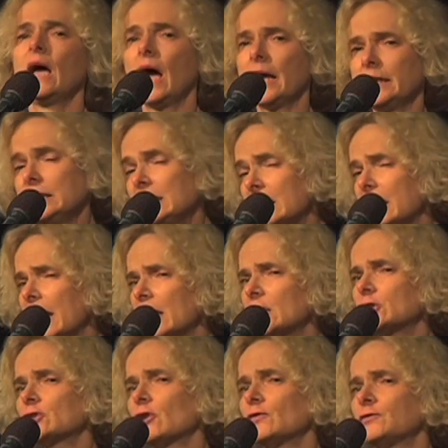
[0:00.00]
And in the
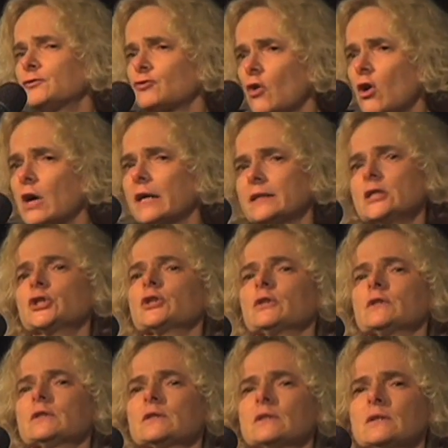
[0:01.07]
case of drug
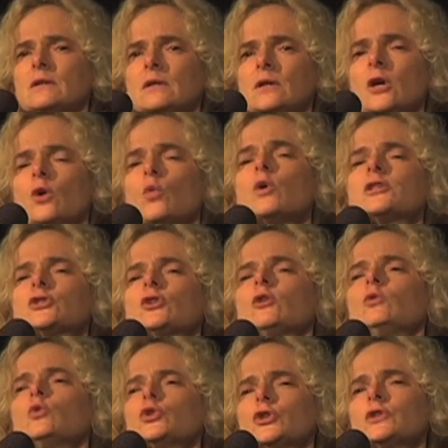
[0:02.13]
addictions, with
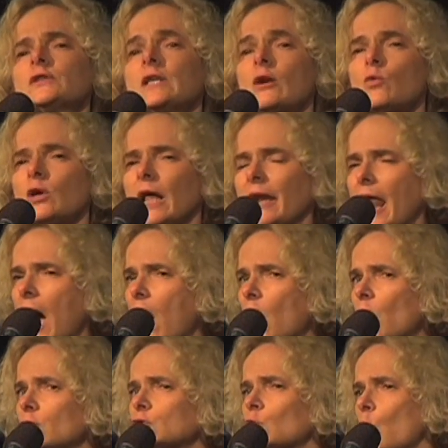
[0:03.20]
solutions that will
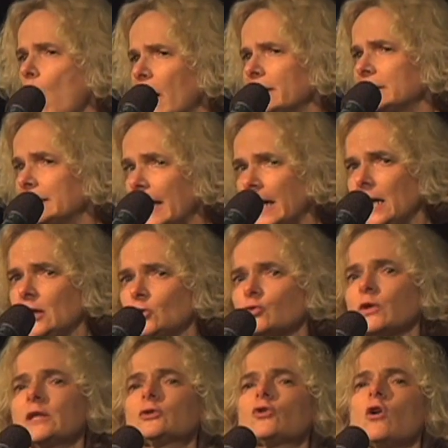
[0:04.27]
allow us one day to
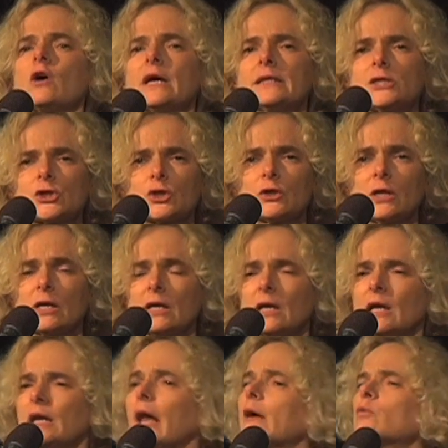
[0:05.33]
treat drug addiction
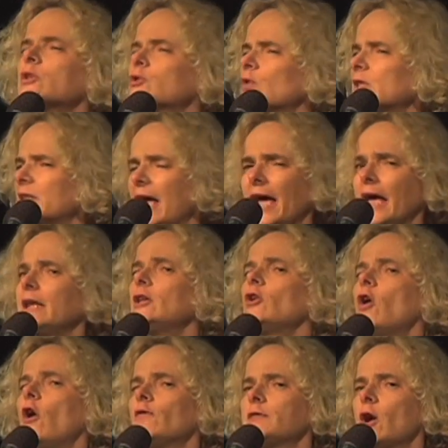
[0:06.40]
like we treat any
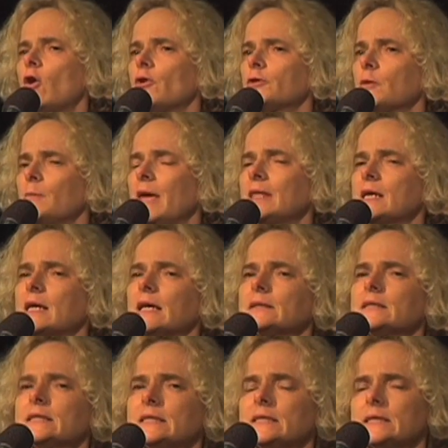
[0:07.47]
of the other medical
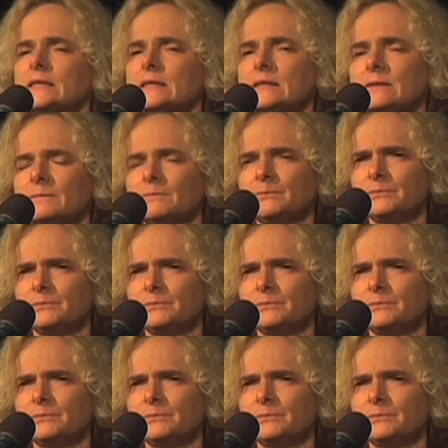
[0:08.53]
diseases.